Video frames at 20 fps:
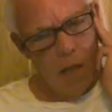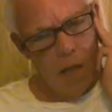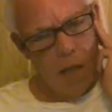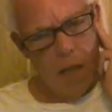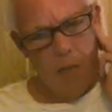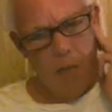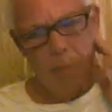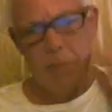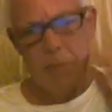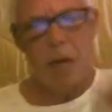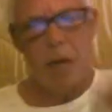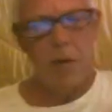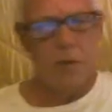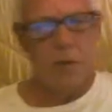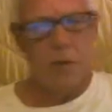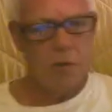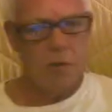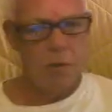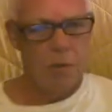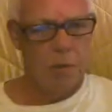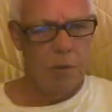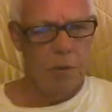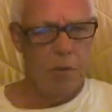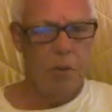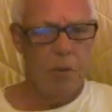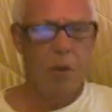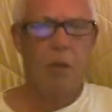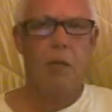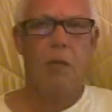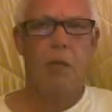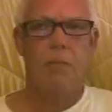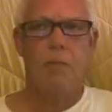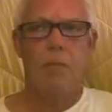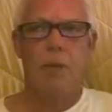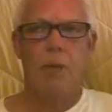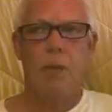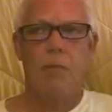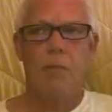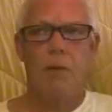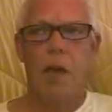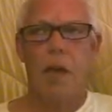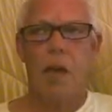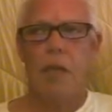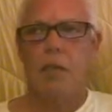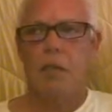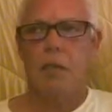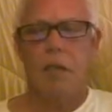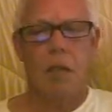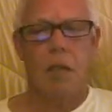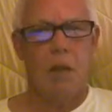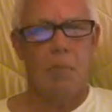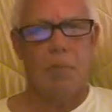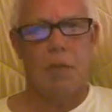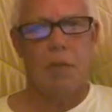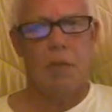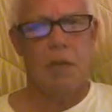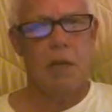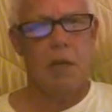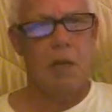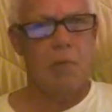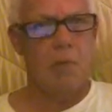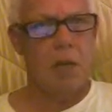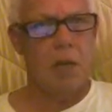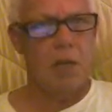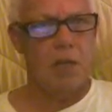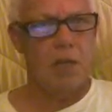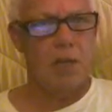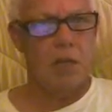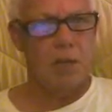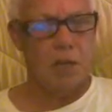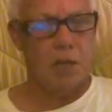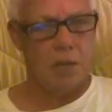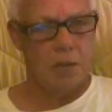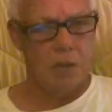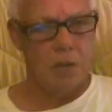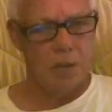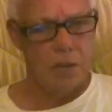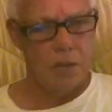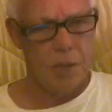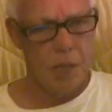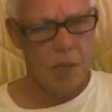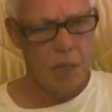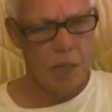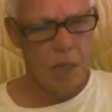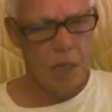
I've been having trouble. I've got lumps in my chesticles,